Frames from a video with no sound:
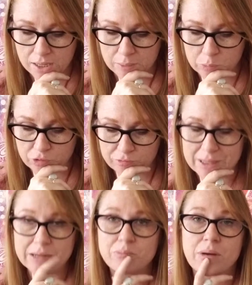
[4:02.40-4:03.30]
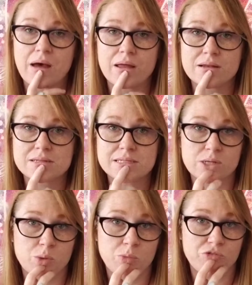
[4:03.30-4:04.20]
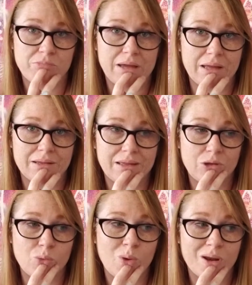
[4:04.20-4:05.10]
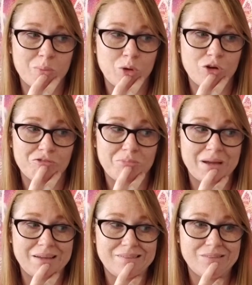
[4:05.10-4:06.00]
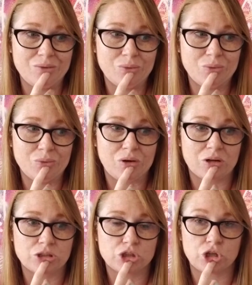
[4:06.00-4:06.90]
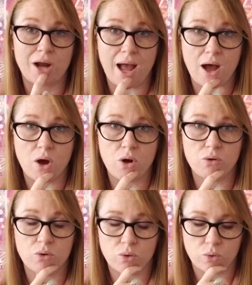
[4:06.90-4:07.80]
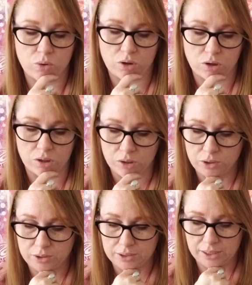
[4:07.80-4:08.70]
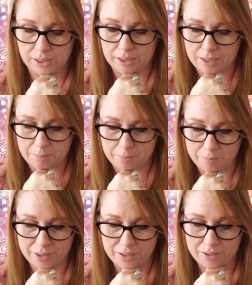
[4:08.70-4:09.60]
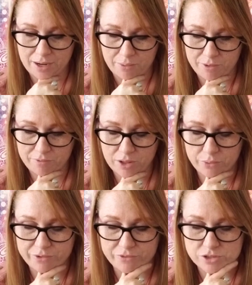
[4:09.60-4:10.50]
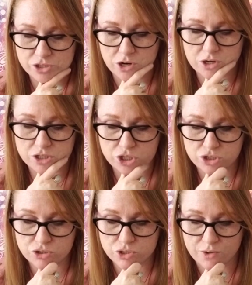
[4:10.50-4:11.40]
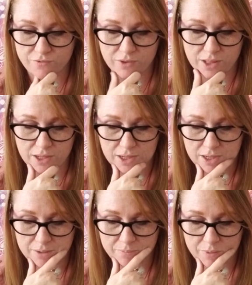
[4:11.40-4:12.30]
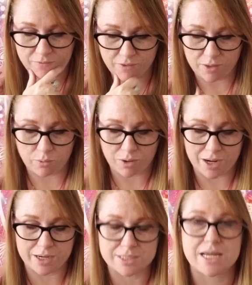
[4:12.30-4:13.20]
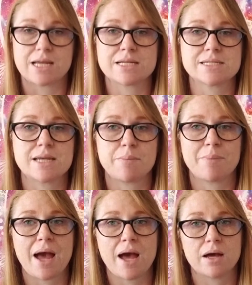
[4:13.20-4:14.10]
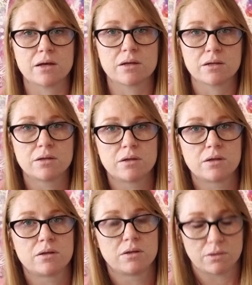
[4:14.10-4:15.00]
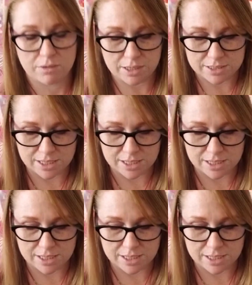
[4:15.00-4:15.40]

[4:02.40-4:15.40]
movement, but still movement. Like you want to move, but you aren't sure how, or. But yeah, we have a lot of reverse cards too, so I feel like we're kind of taking a step back, or